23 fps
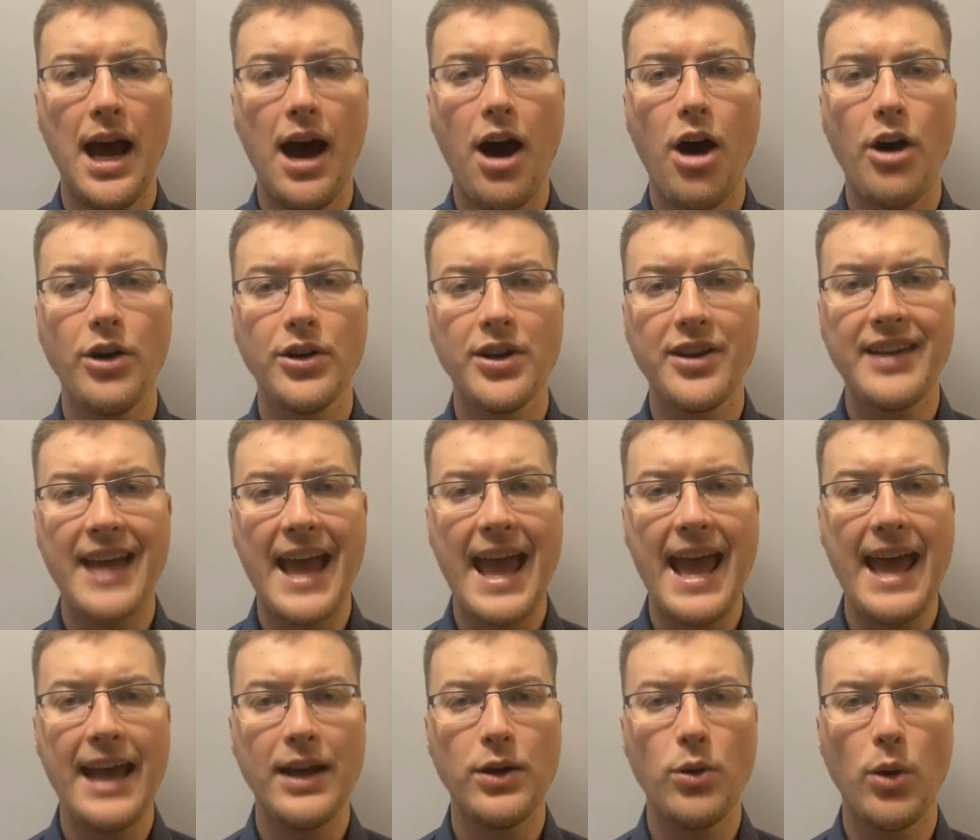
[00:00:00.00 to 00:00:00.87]
On an
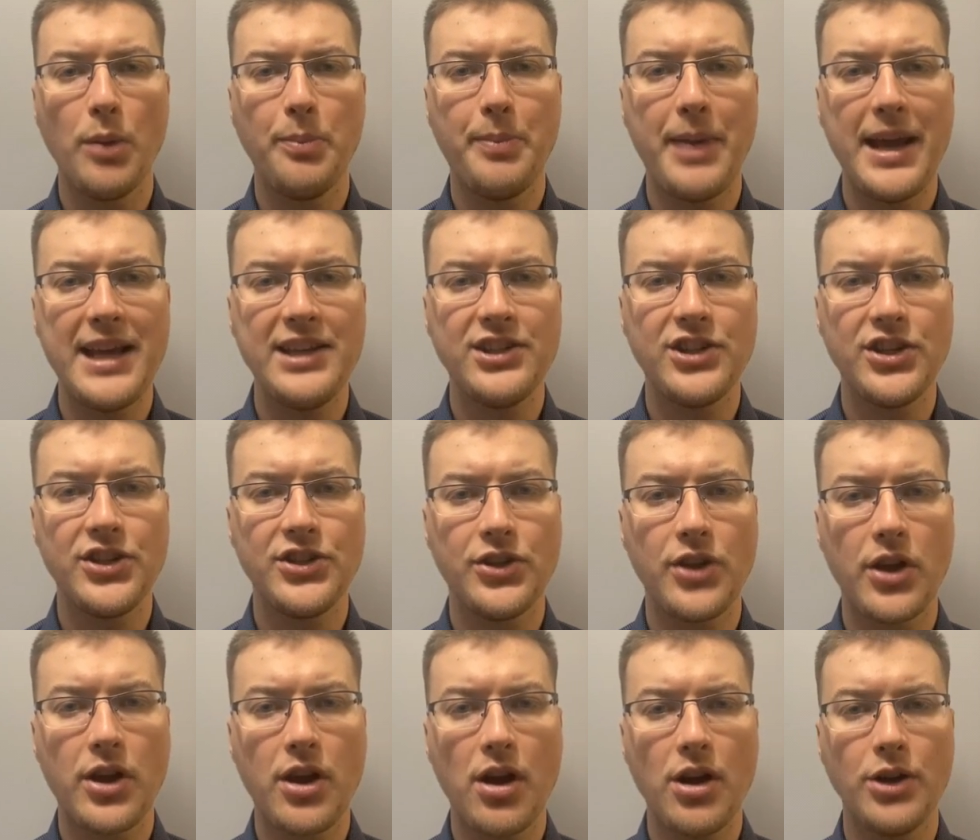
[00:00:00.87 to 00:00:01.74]
annual basis,
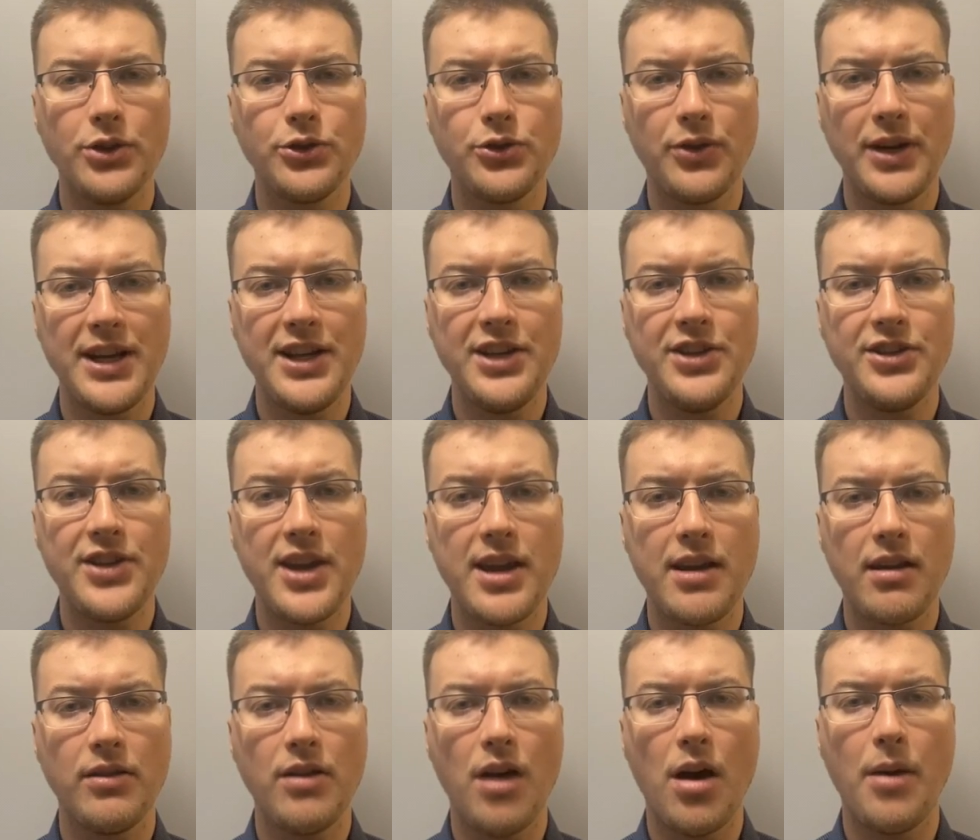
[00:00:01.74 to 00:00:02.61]
the country's
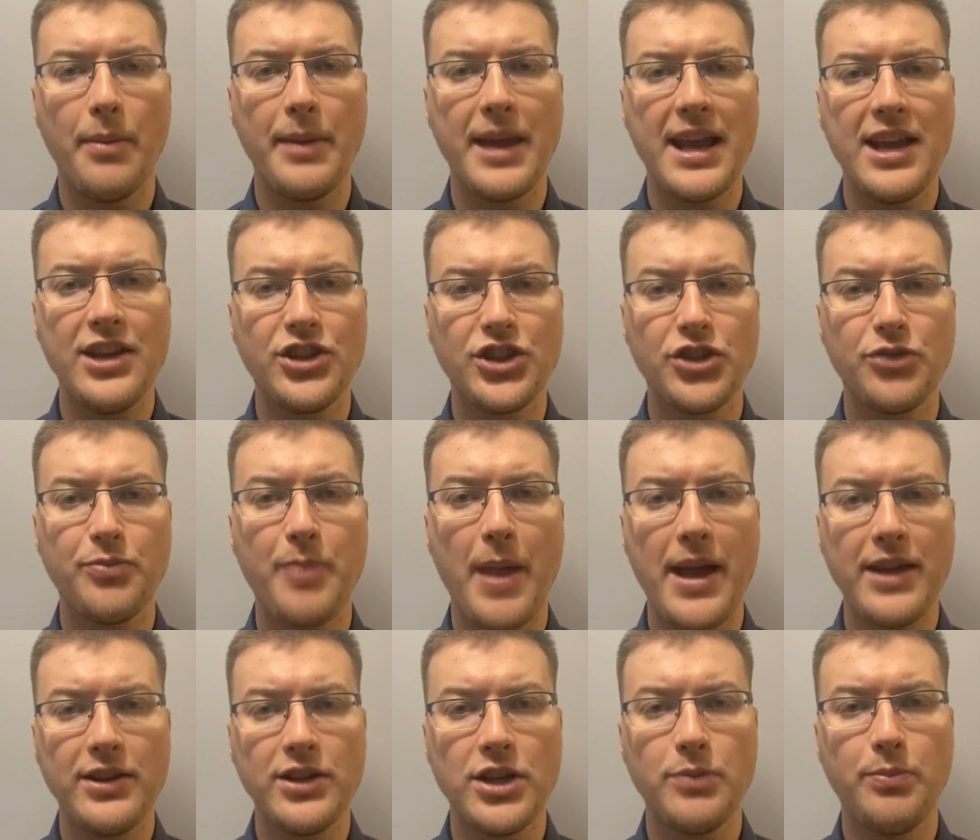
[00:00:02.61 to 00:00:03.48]
economy
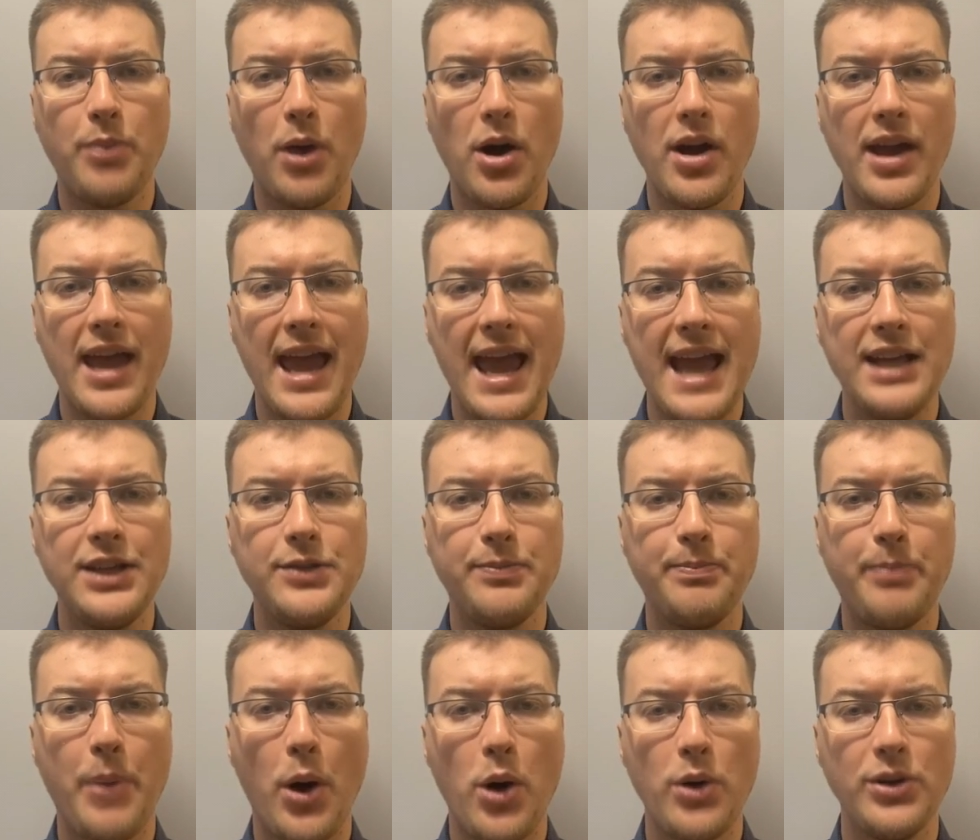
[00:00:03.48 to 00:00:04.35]
expanded by
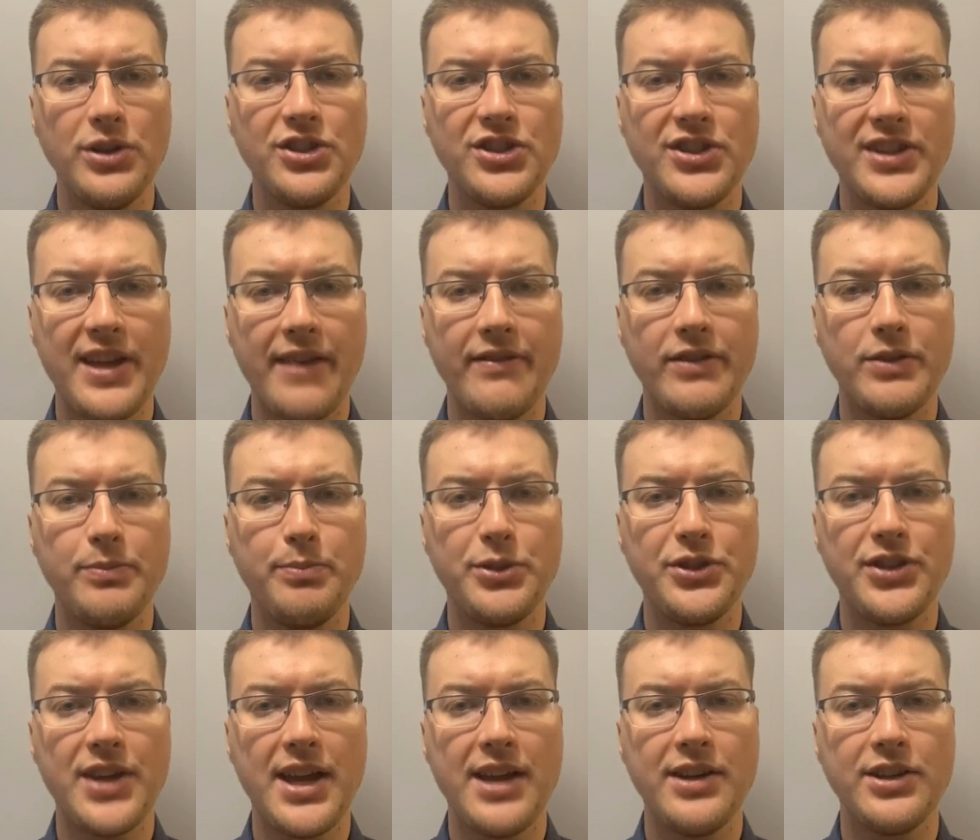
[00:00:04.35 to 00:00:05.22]

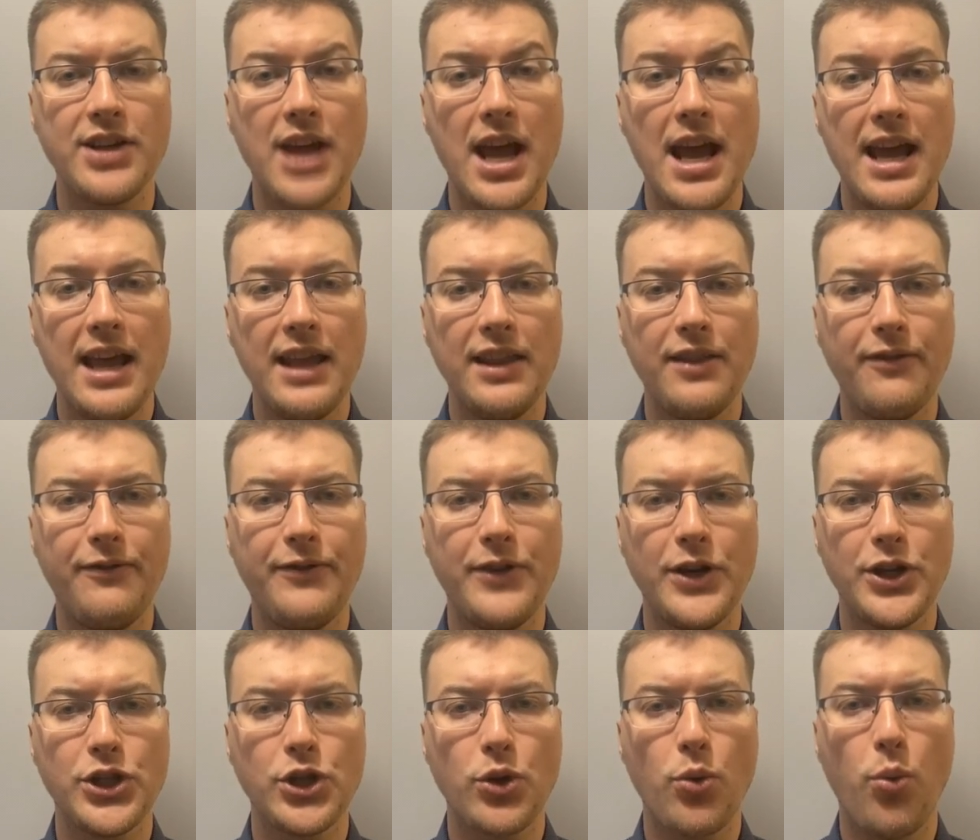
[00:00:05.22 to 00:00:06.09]
8.7% in the
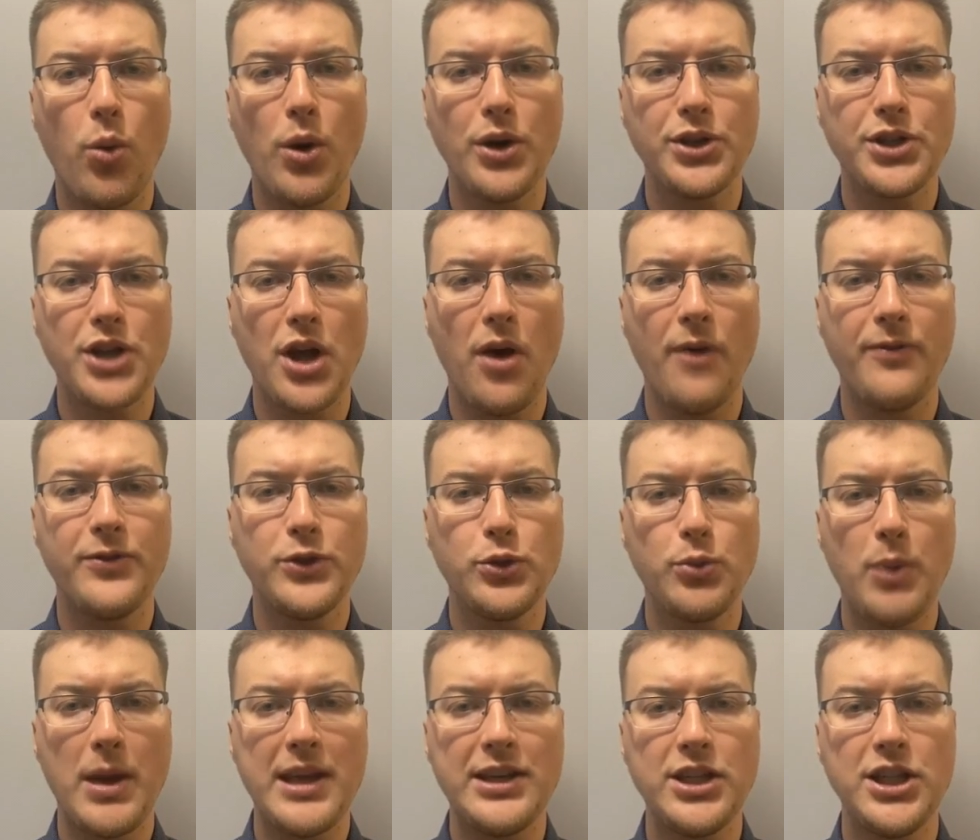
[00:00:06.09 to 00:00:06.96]
first quarter of
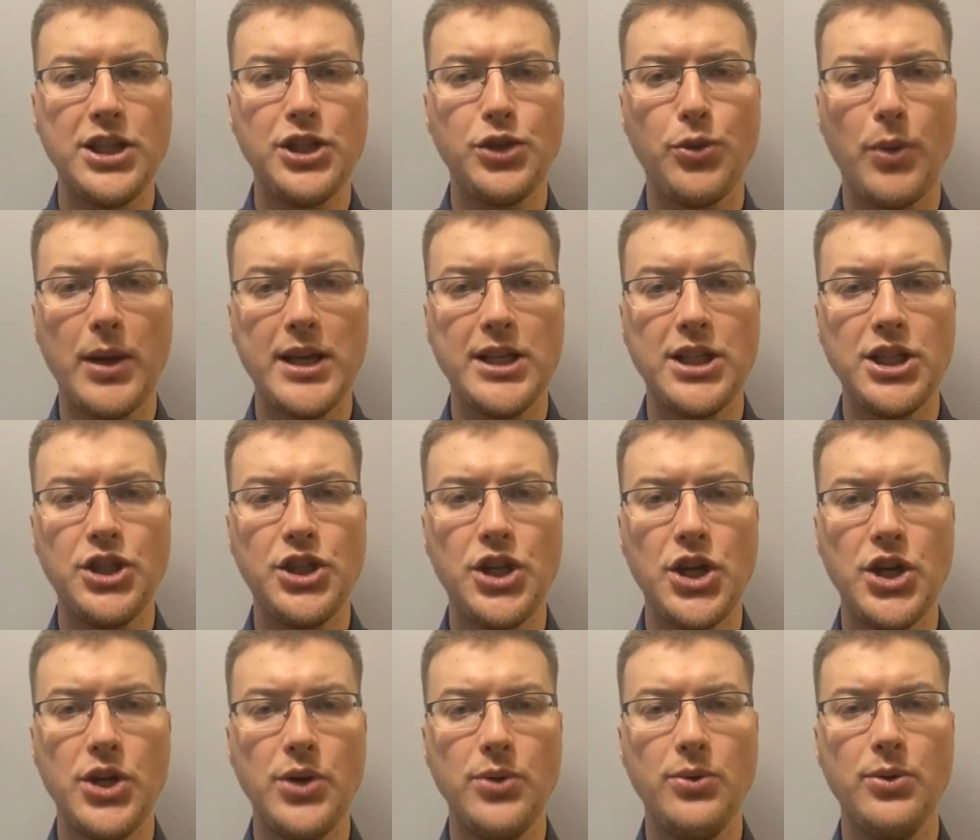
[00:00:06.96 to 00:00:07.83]

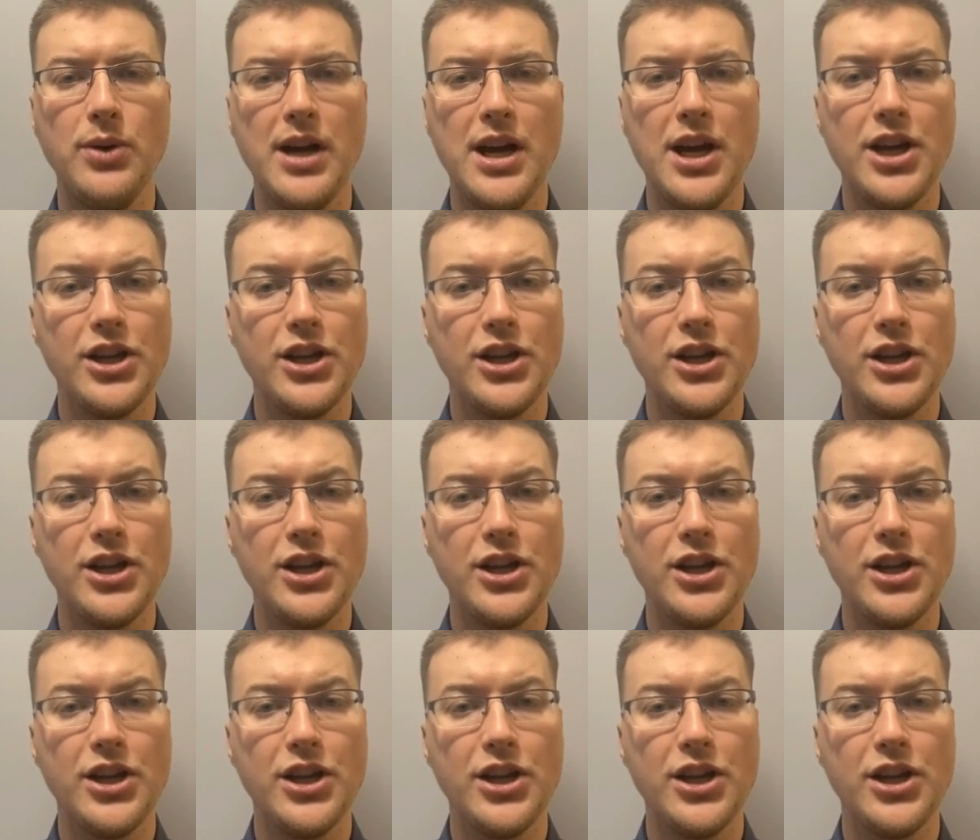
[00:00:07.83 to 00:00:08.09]
2022,